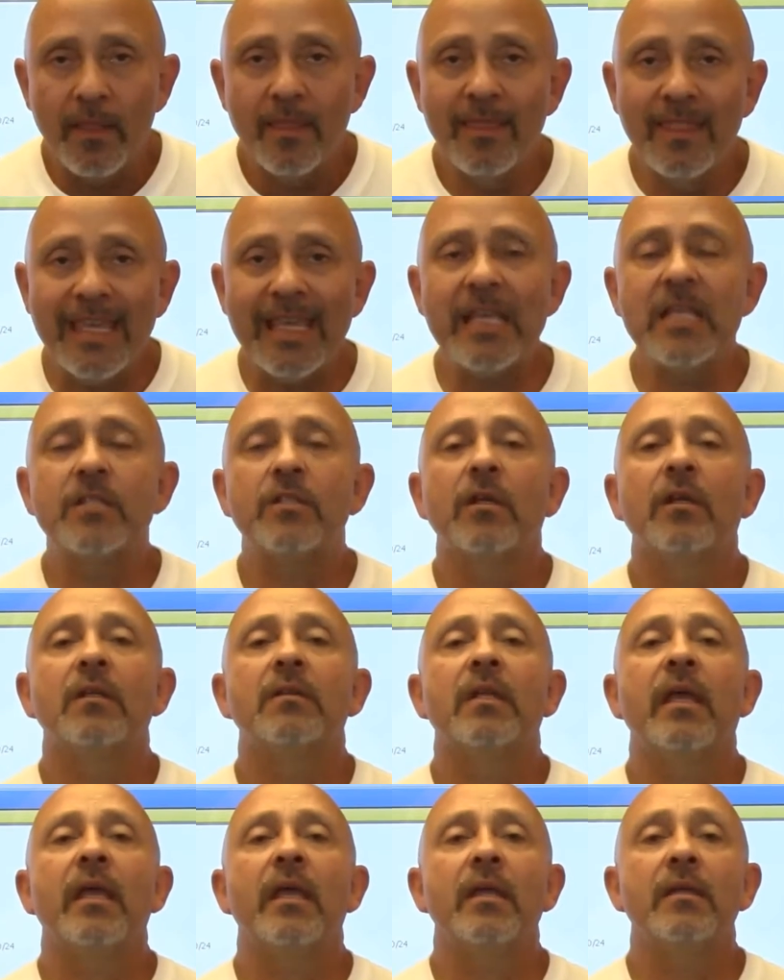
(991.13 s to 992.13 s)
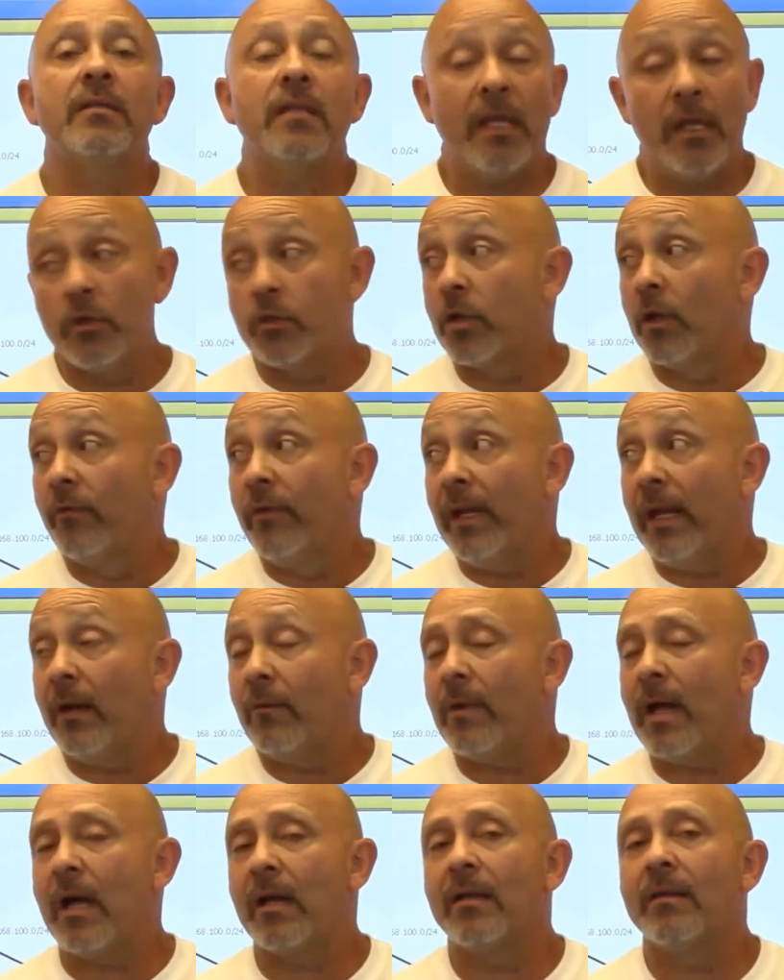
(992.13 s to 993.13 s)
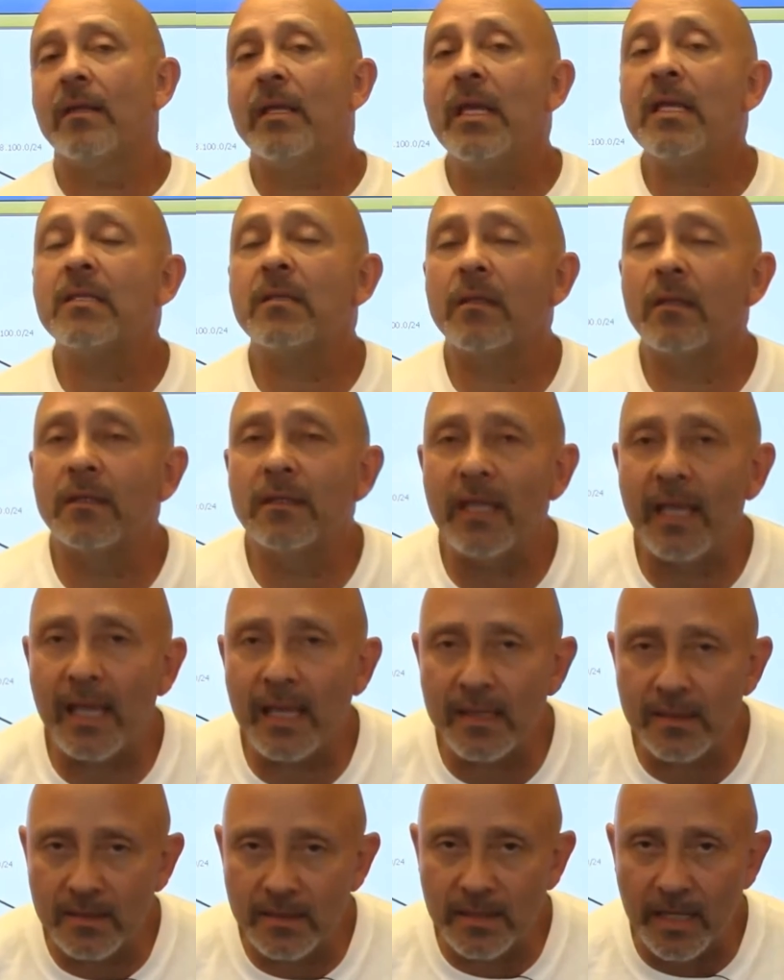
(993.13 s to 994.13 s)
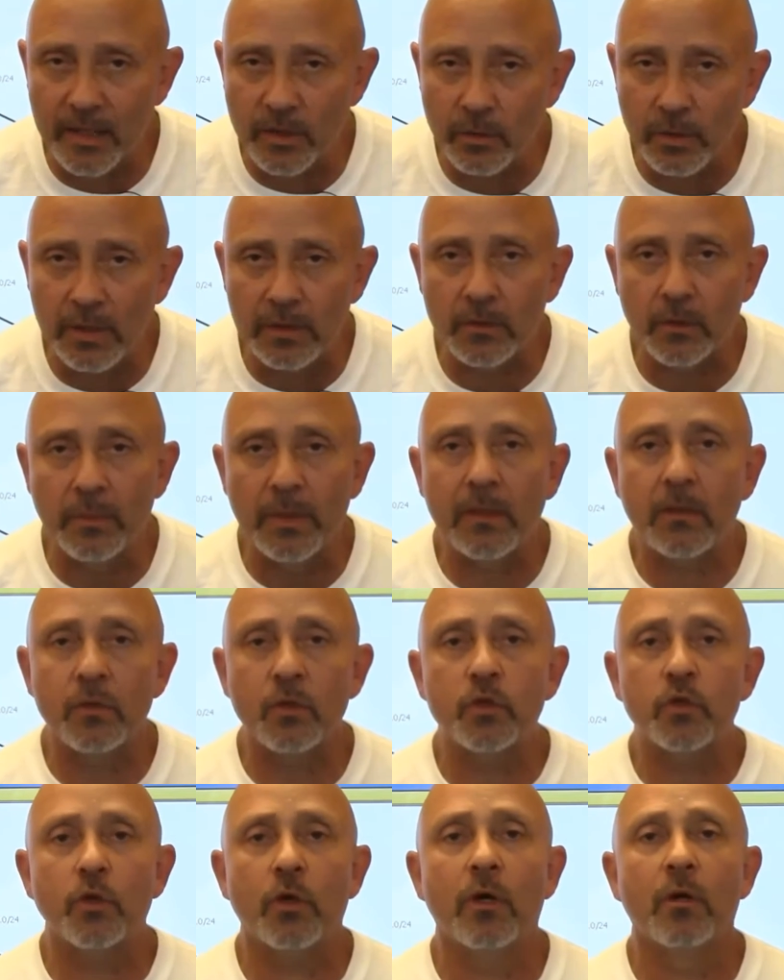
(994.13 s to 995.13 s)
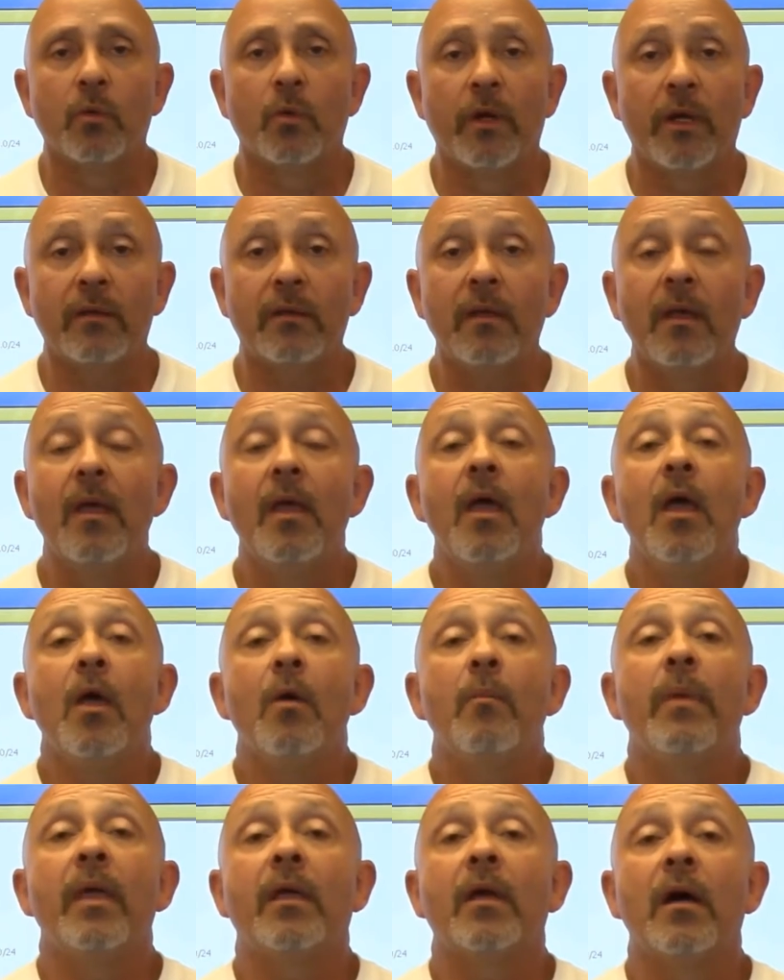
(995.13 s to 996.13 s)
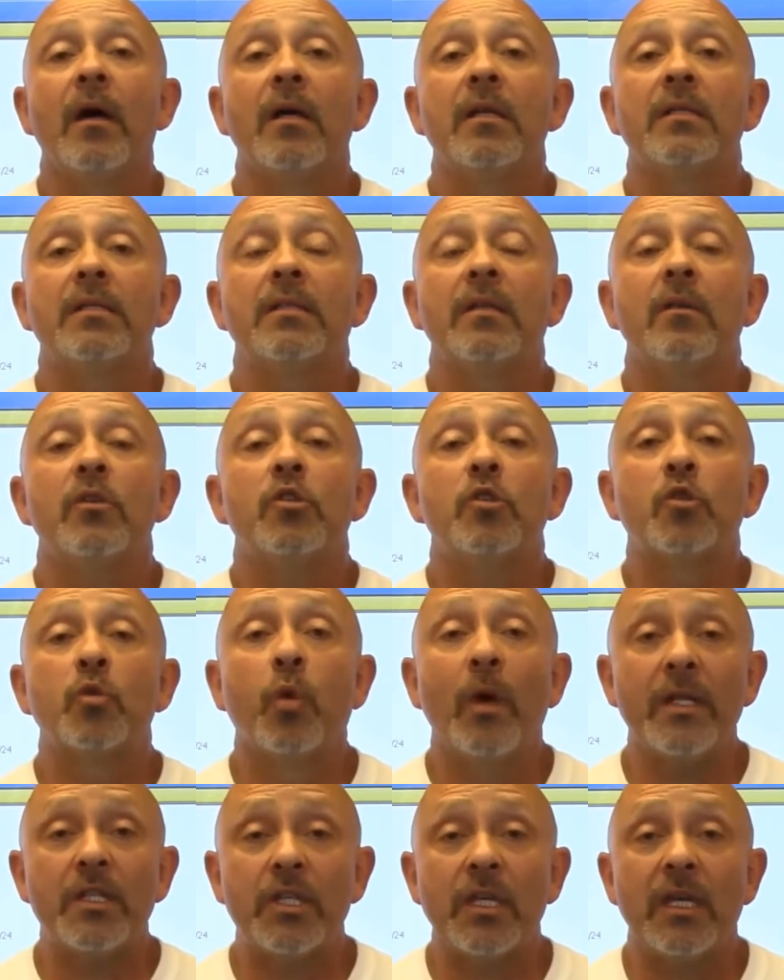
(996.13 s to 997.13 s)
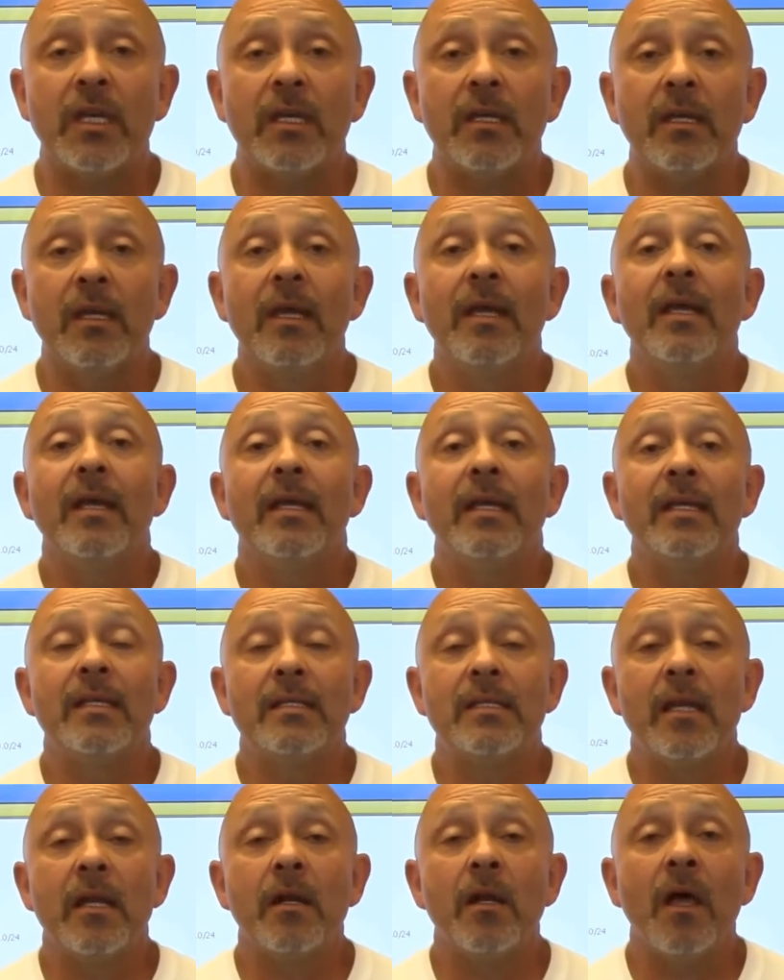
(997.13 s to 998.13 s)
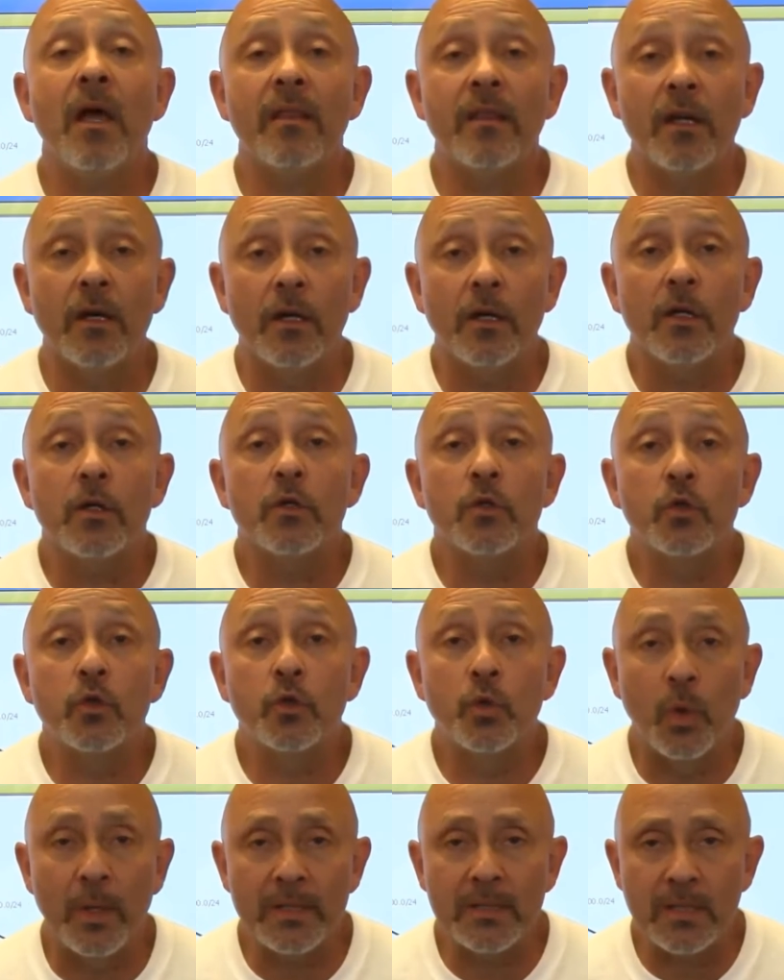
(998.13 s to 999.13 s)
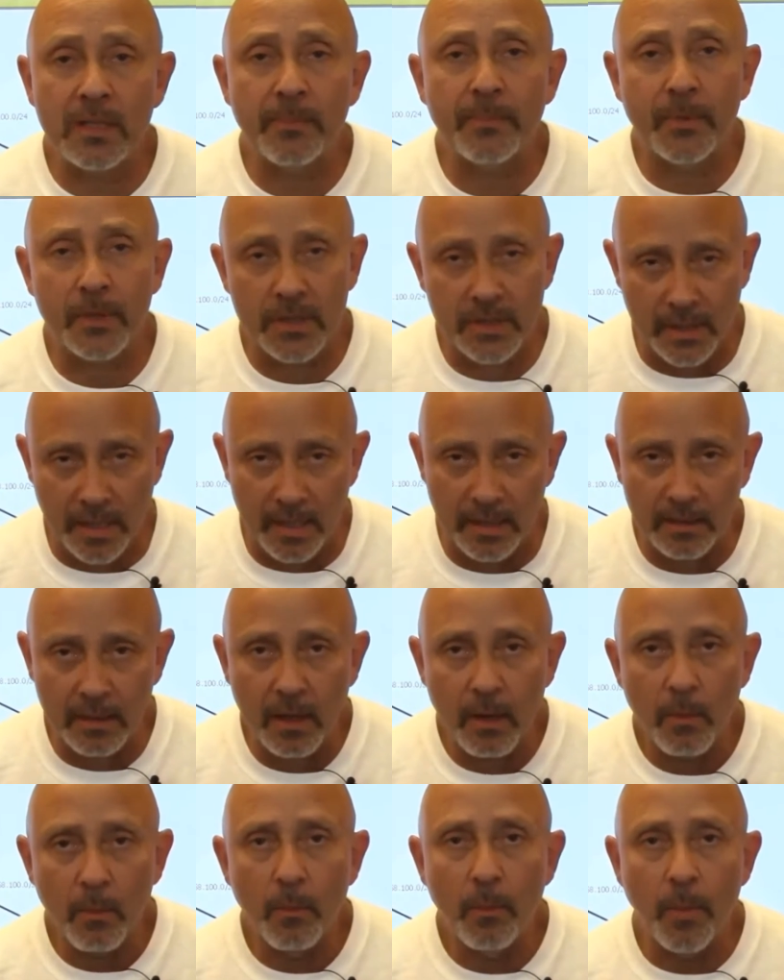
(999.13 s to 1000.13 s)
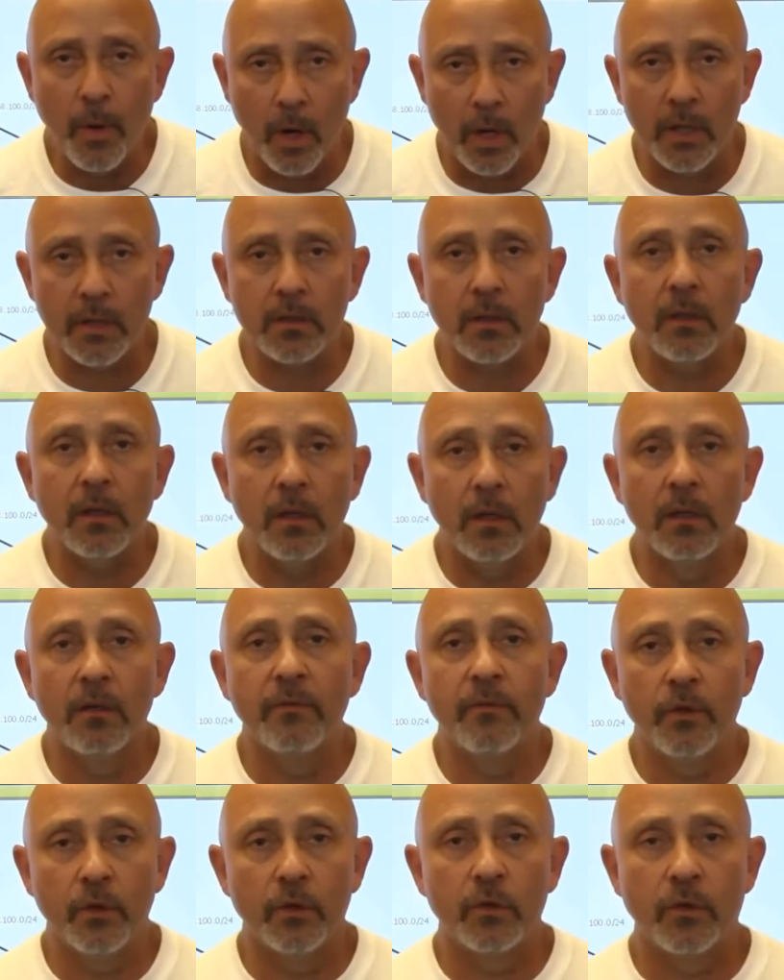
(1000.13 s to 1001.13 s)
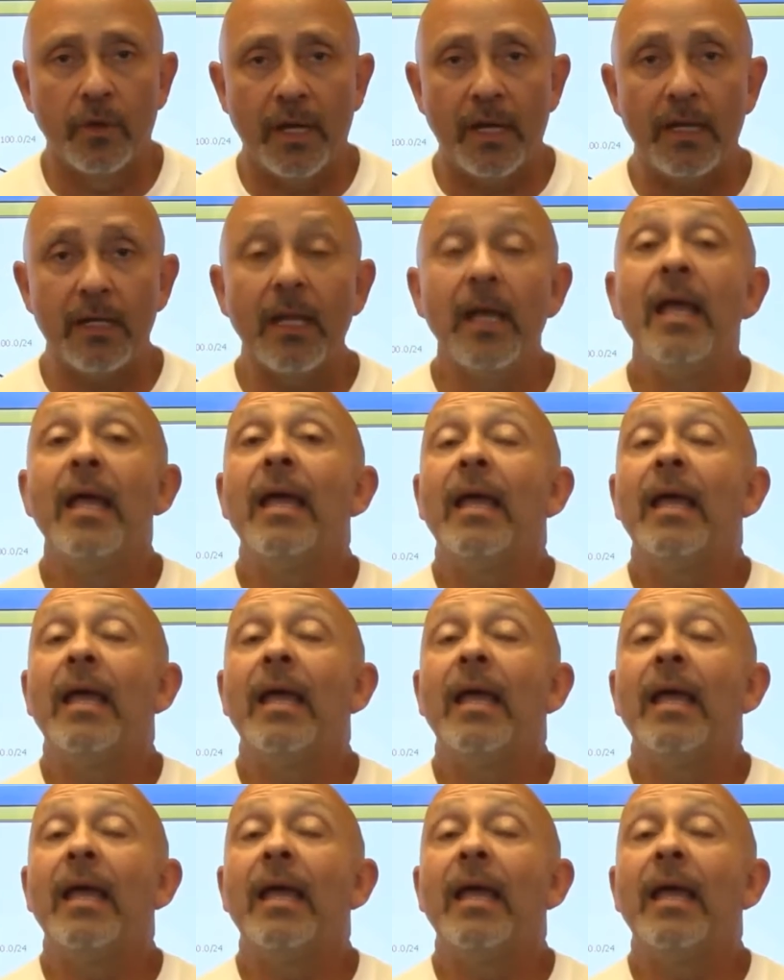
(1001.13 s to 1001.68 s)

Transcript: These are the things, intra-VLAN routing, these are the things that you need to be concerned with, because switching is another 20% part of your grade.